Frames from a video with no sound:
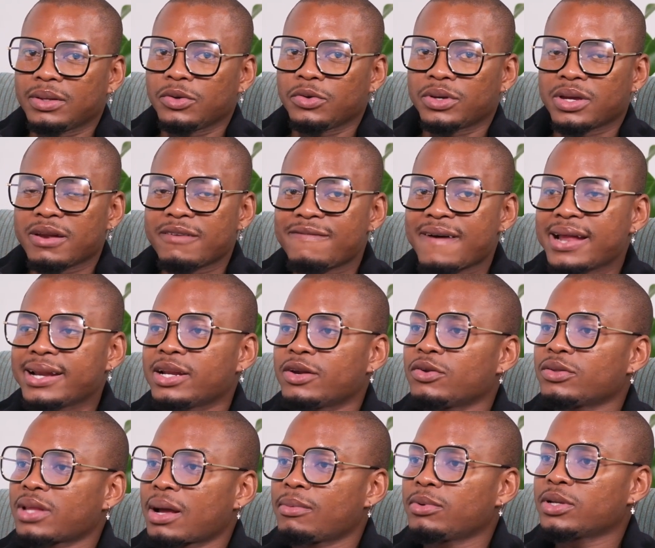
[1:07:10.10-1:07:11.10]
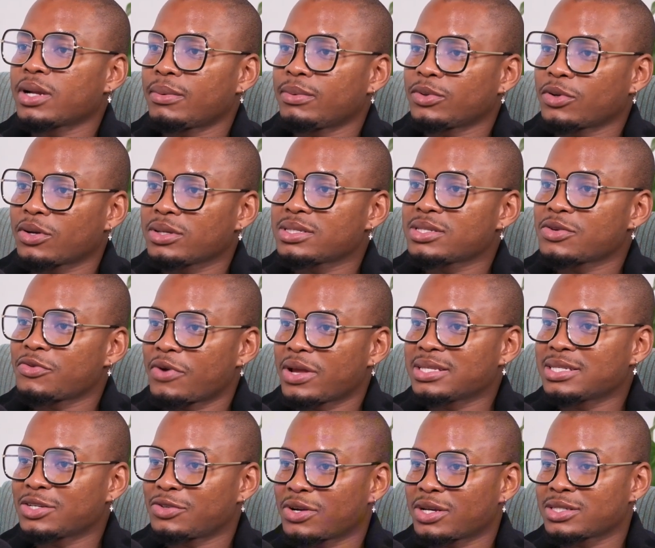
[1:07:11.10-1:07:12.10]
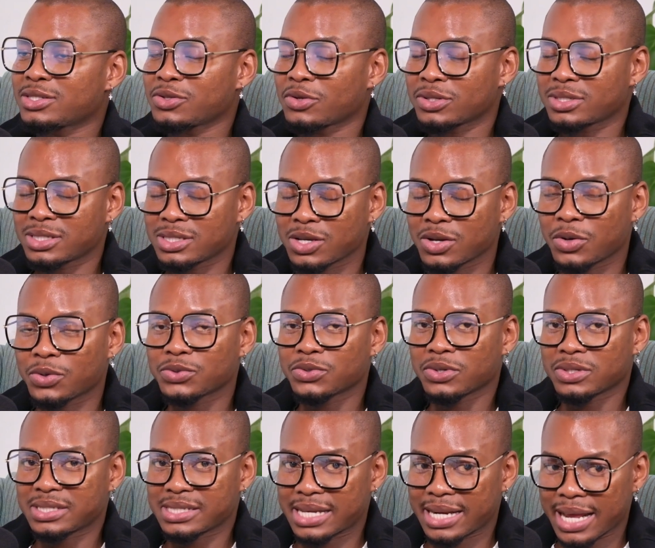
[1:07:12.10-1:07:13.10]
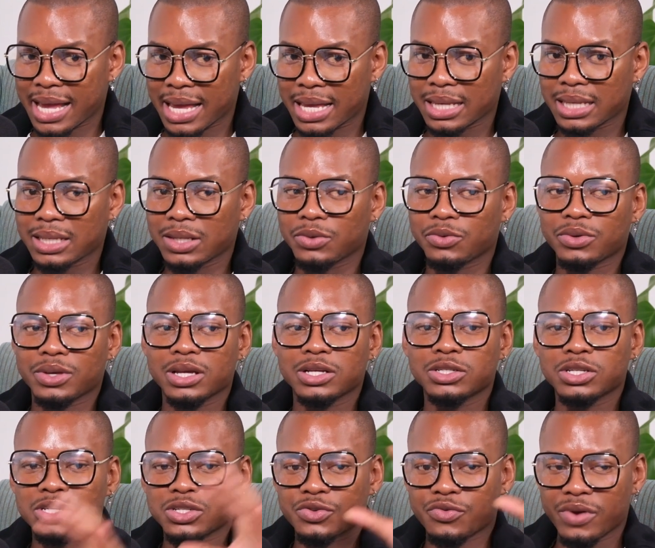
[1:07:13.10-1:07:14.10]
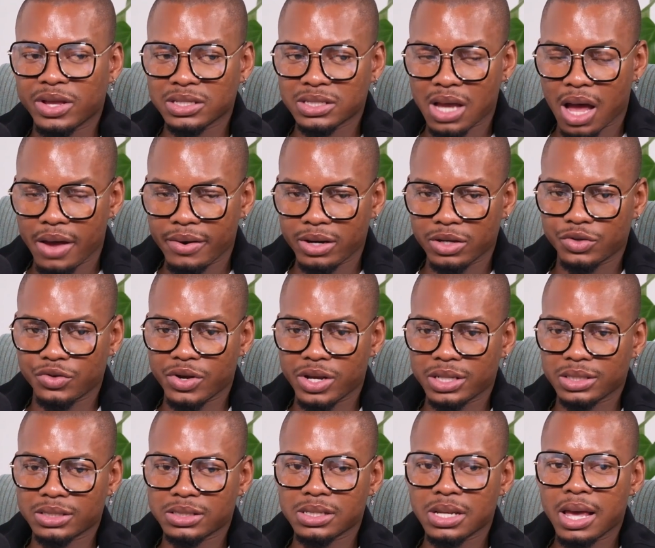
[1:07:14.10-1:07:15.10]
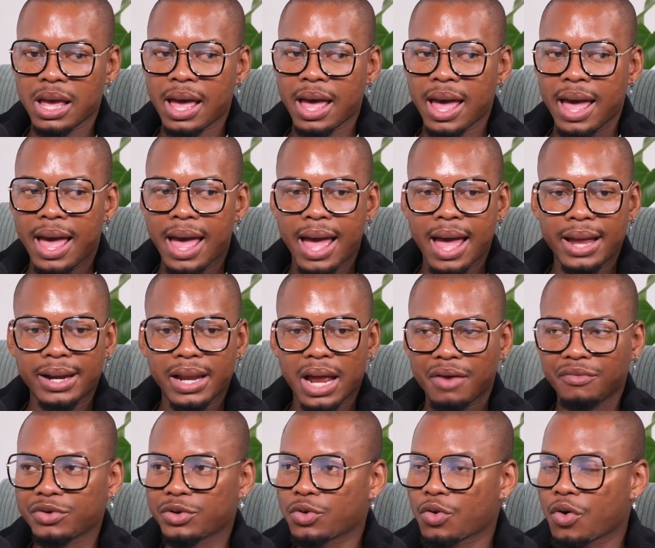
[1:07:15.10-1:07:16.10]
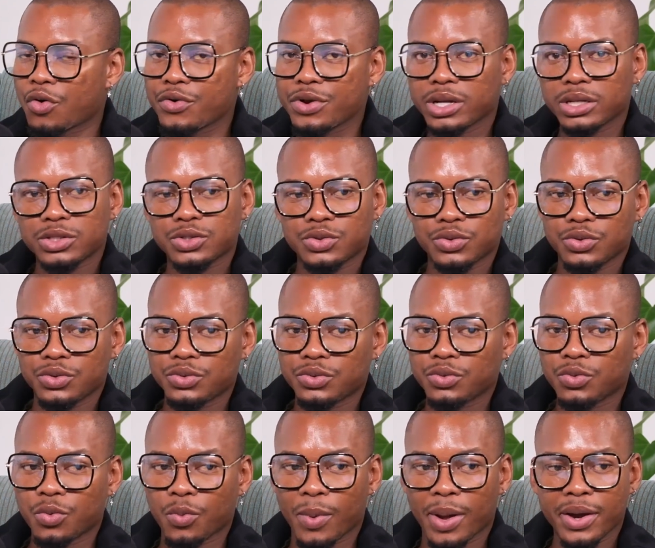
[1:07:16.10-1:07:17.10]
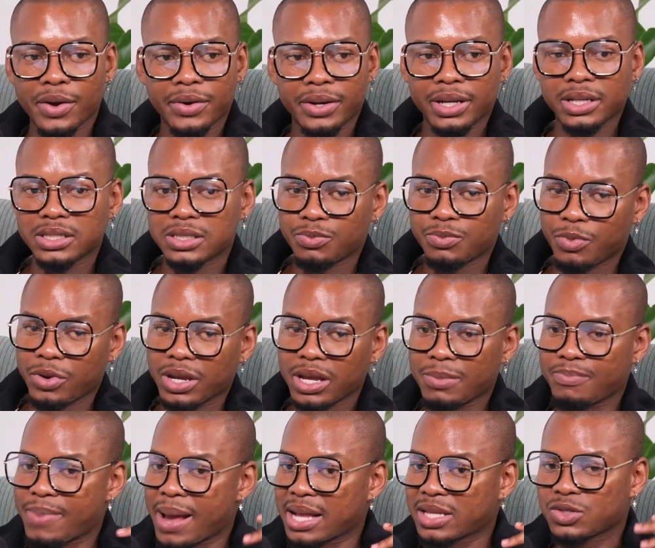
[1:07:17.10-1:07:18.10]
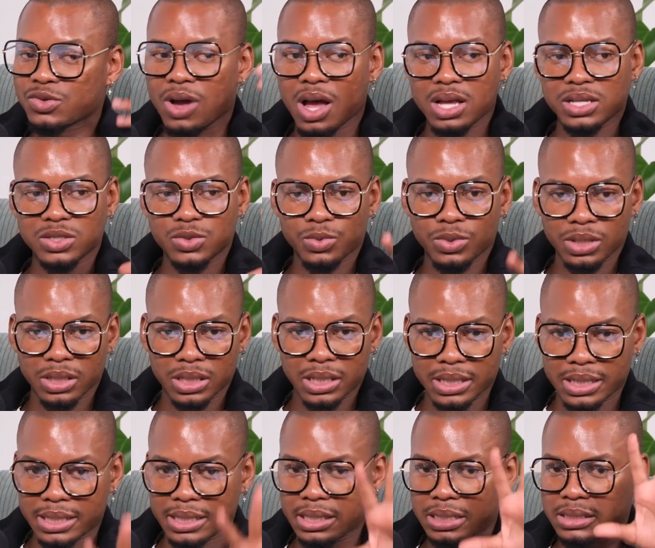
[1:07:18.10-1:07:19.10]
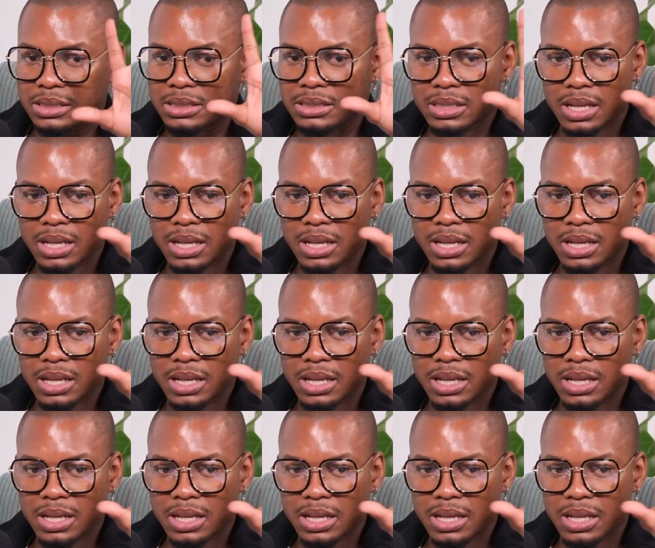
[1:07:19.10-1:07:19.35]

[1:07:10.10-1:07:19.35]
can find it at www.rentadress.co.za. You can just rent out a dress and have it couriered to you, wear it, bring it back to us, we'll clean it,